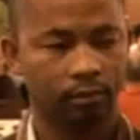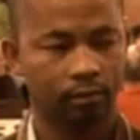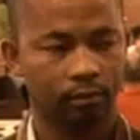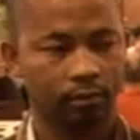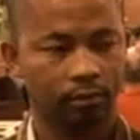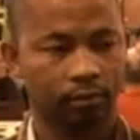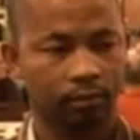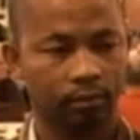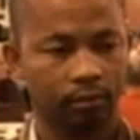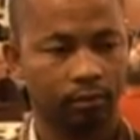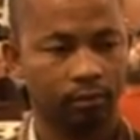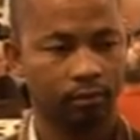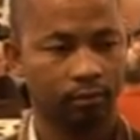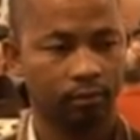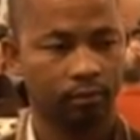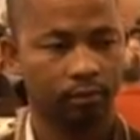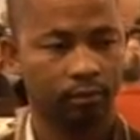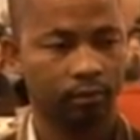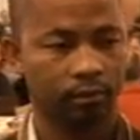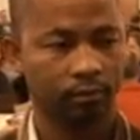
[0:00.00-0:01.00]

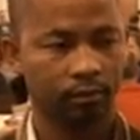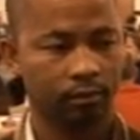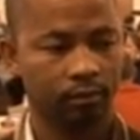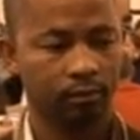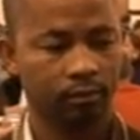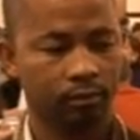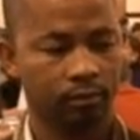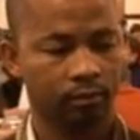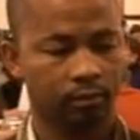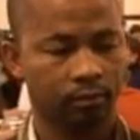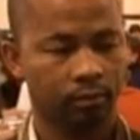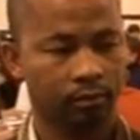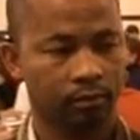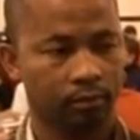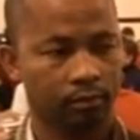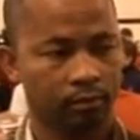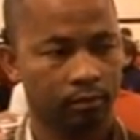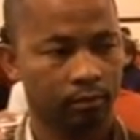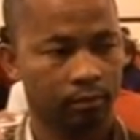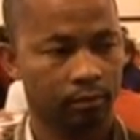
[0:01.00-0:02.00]

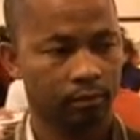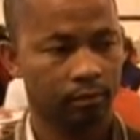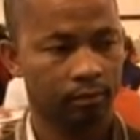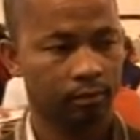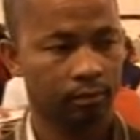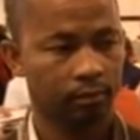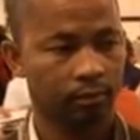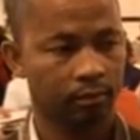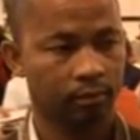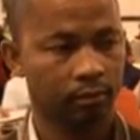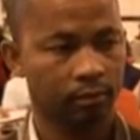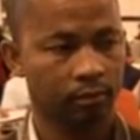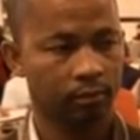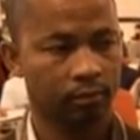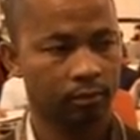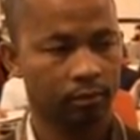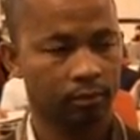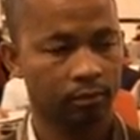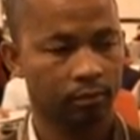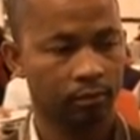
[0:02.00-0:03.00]

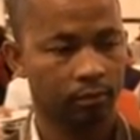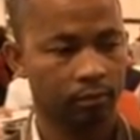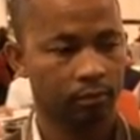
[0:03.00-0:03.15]
(not speaking)